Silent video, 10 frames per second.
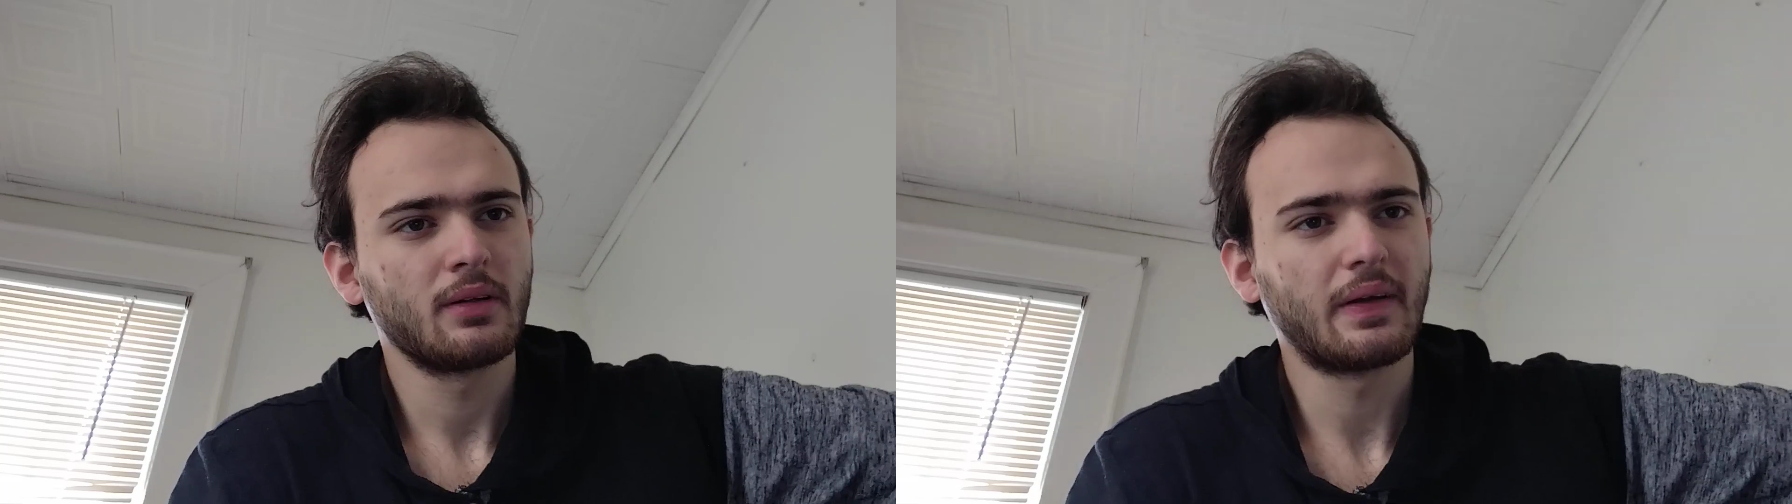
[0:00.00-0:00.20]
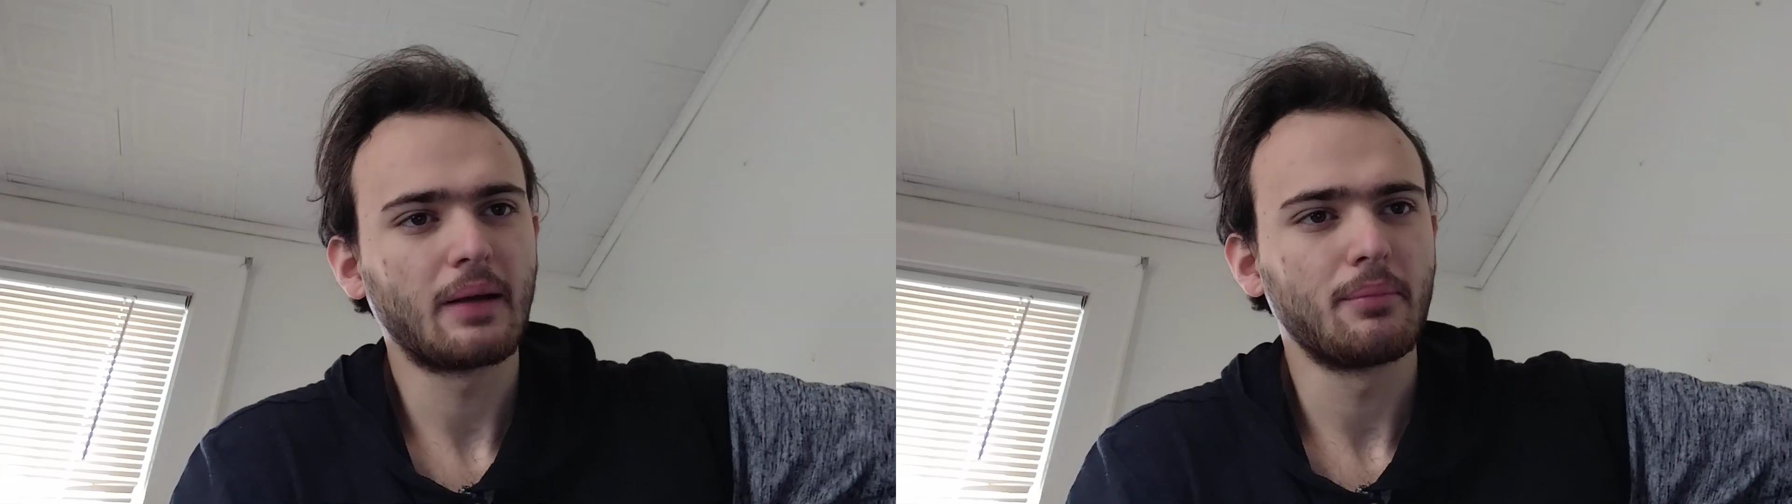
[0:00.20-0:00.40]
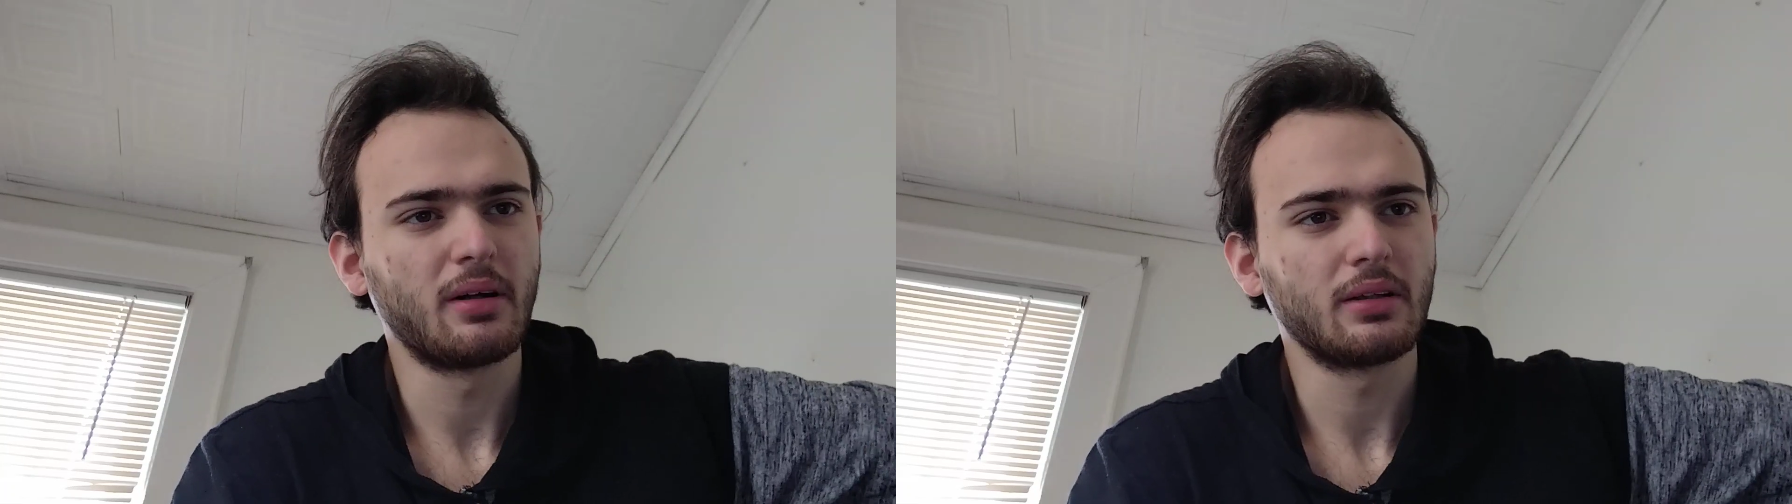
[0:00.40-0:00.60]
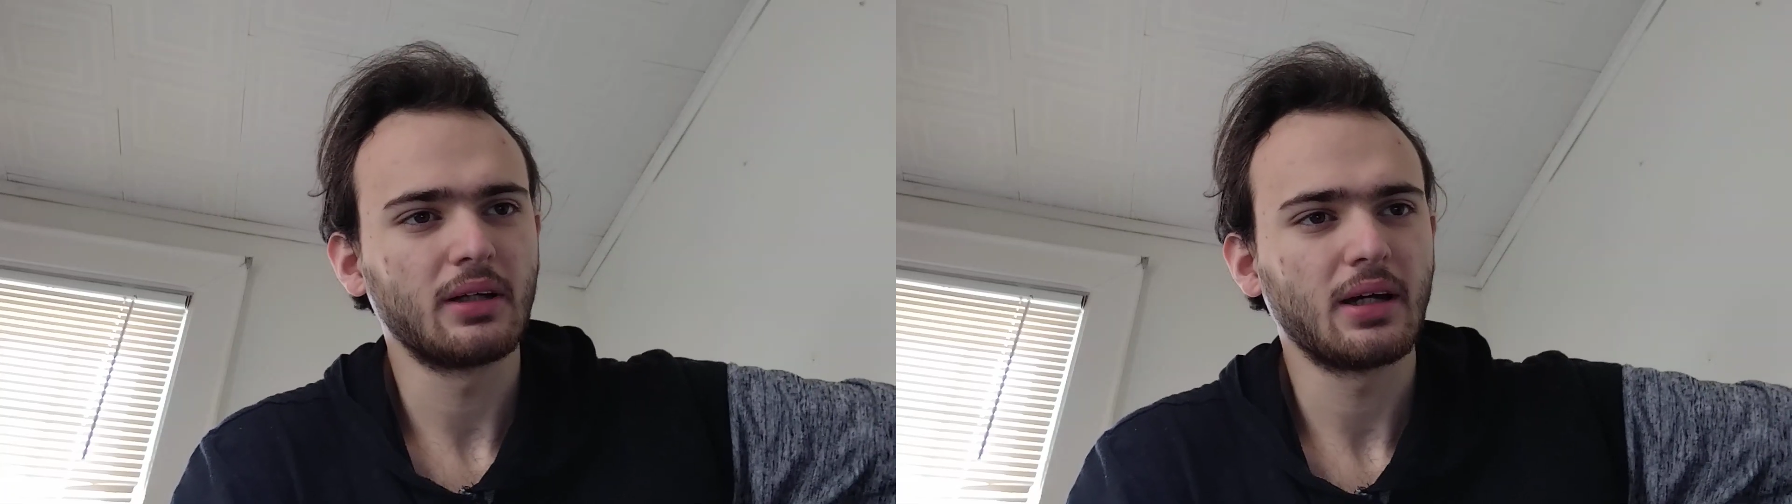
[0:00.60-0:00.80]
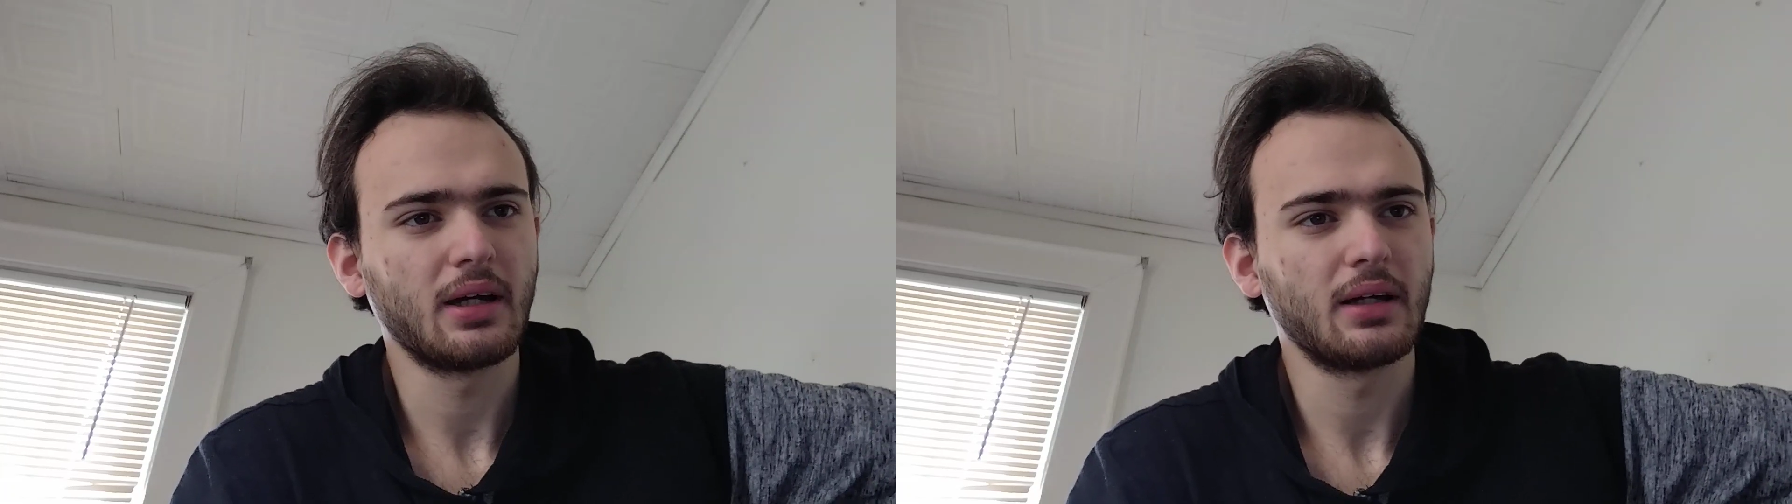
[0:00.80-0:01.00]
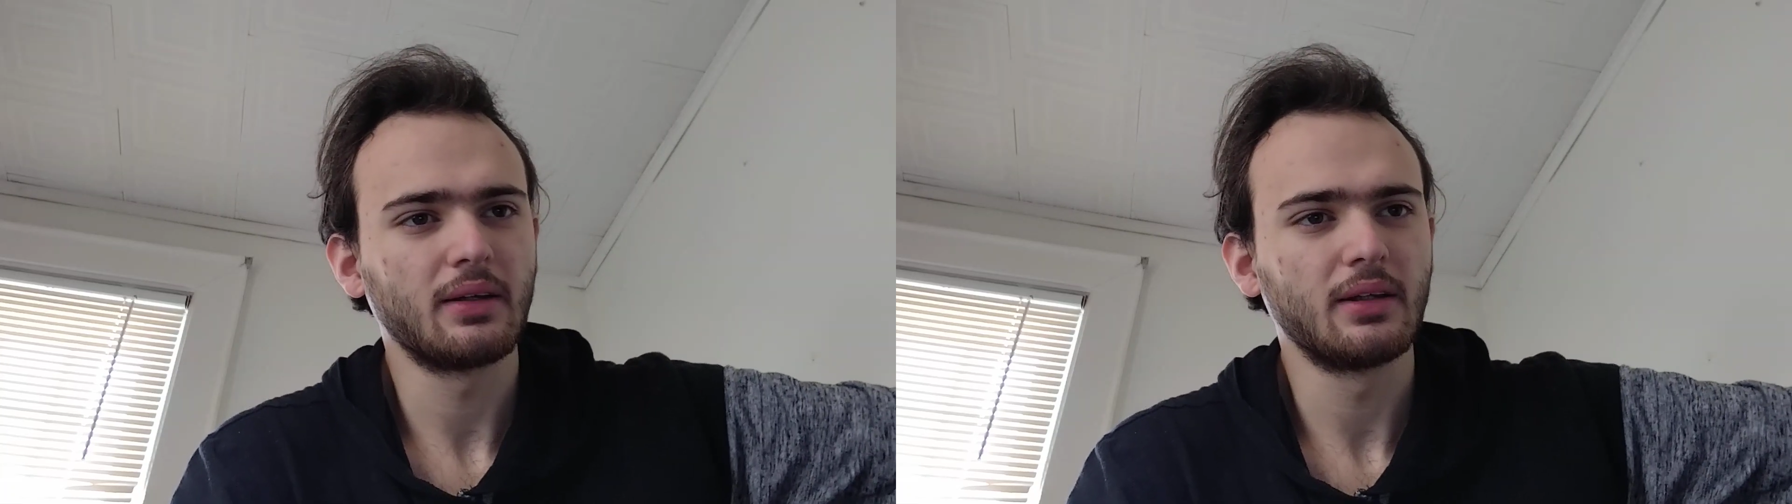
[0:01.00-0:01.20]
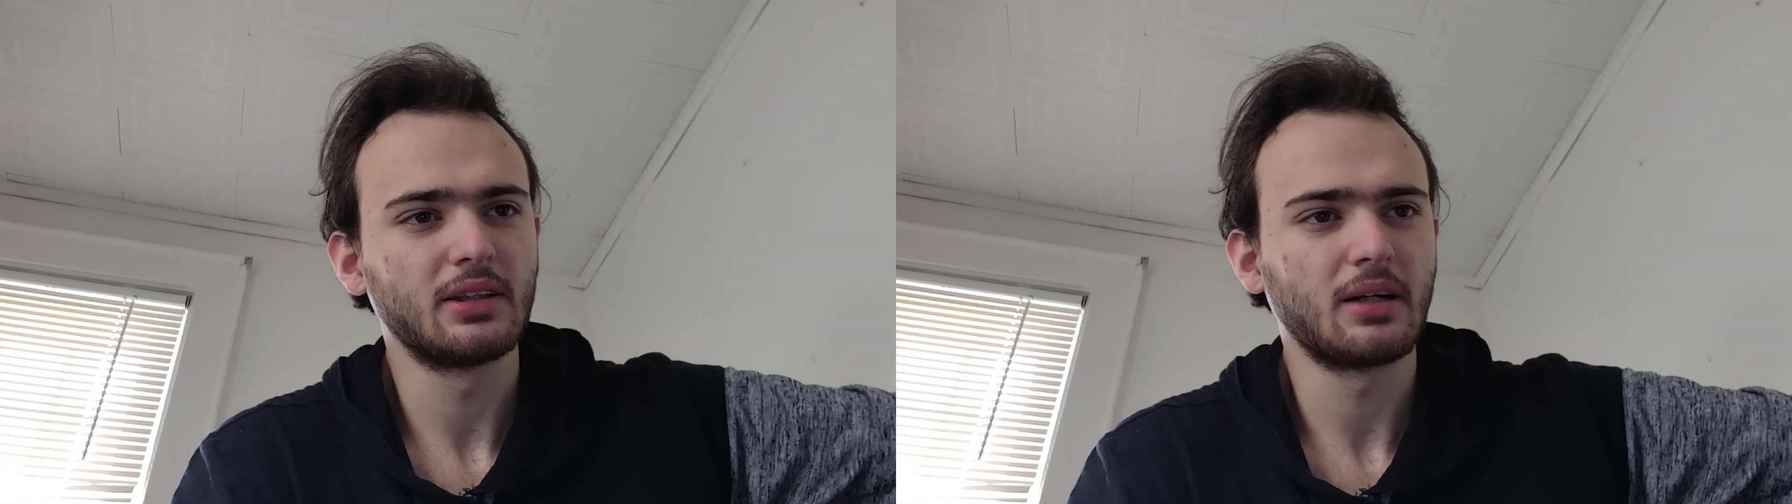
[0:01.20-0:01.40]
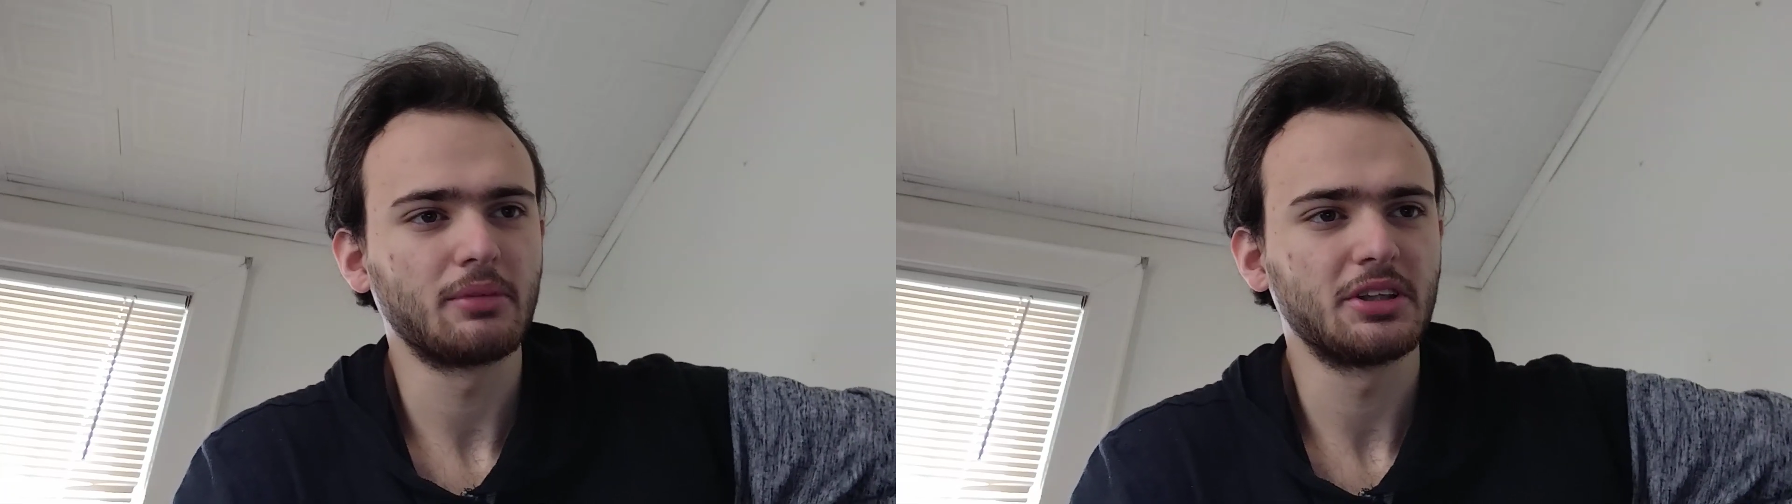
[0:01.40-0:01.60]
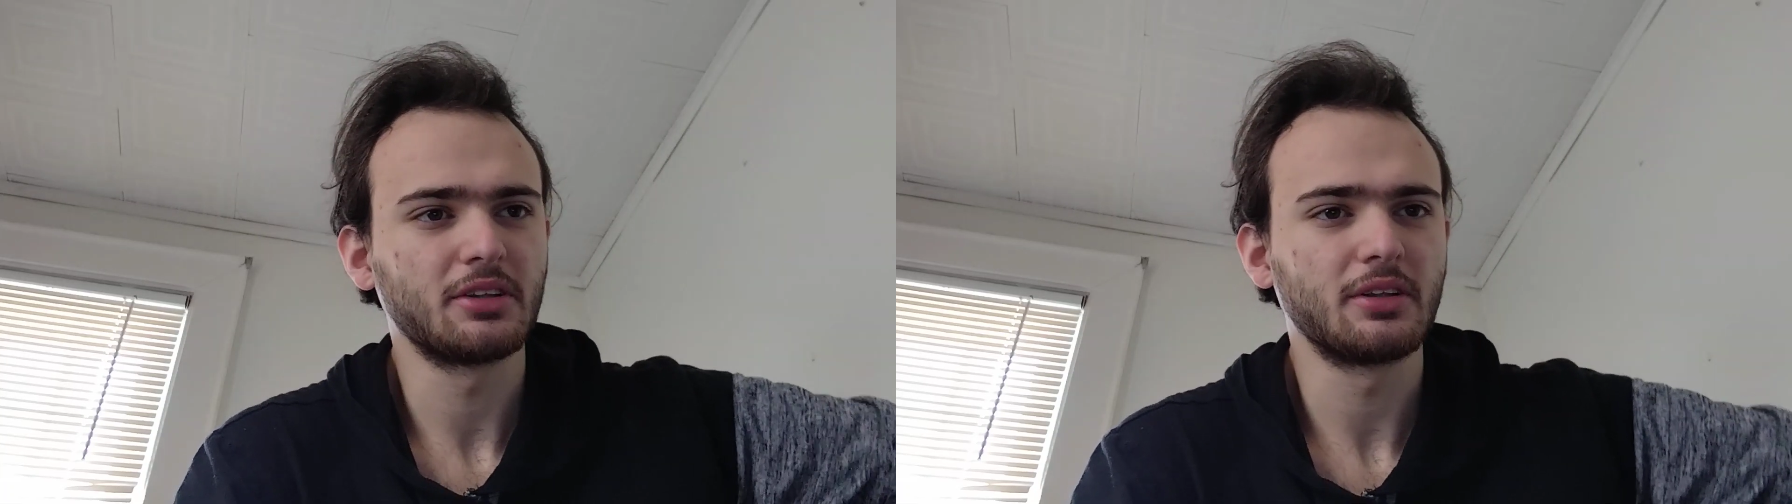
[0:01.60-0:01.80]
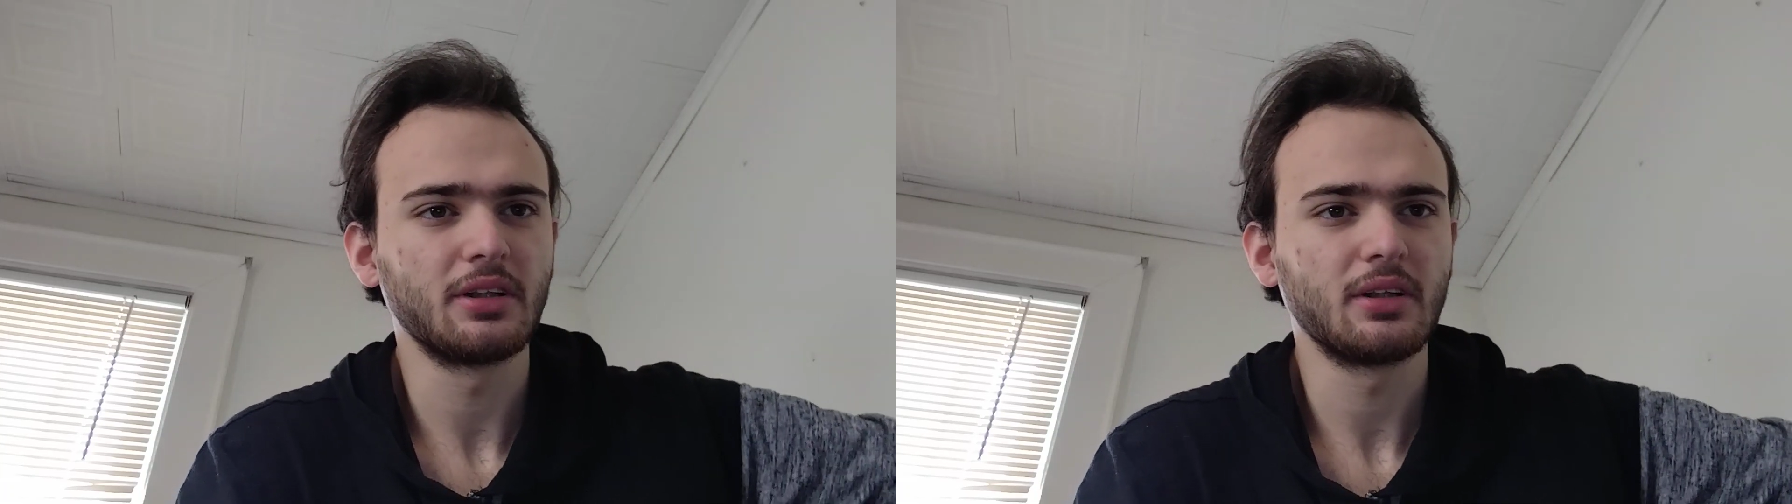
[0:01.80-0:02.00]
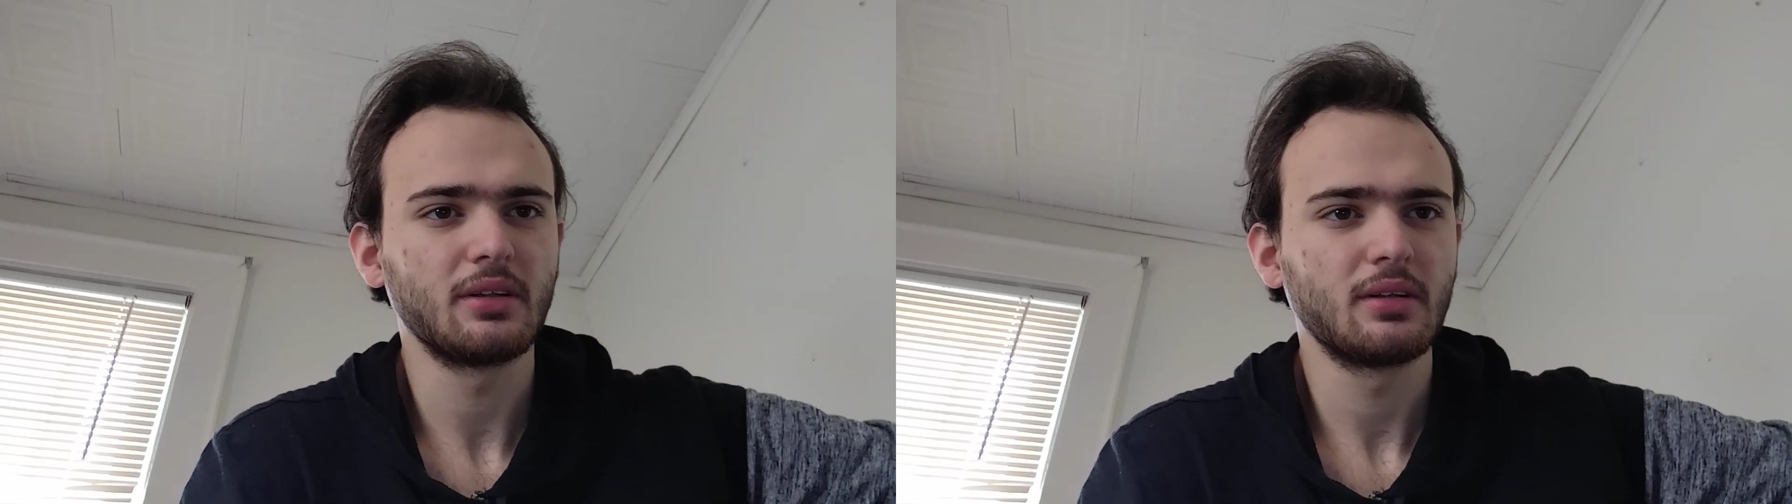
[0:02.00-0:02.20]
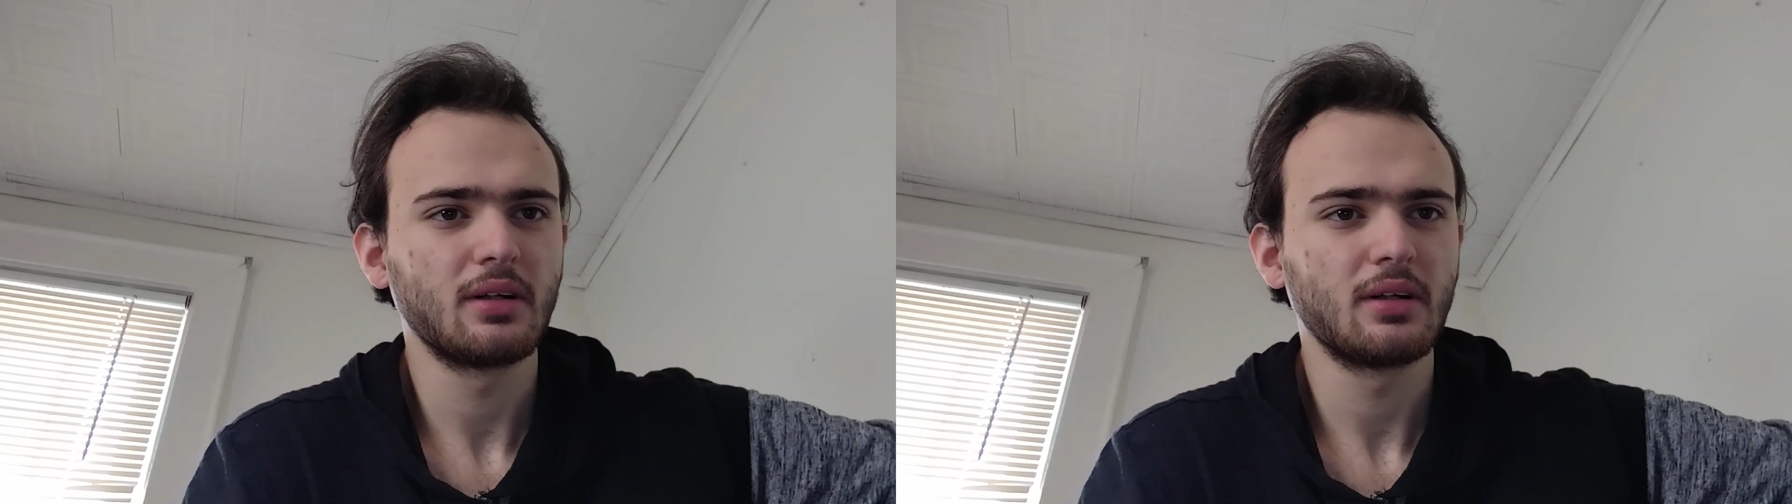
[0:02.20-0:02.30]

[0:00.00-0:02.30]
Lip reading: that I barely had the time to study,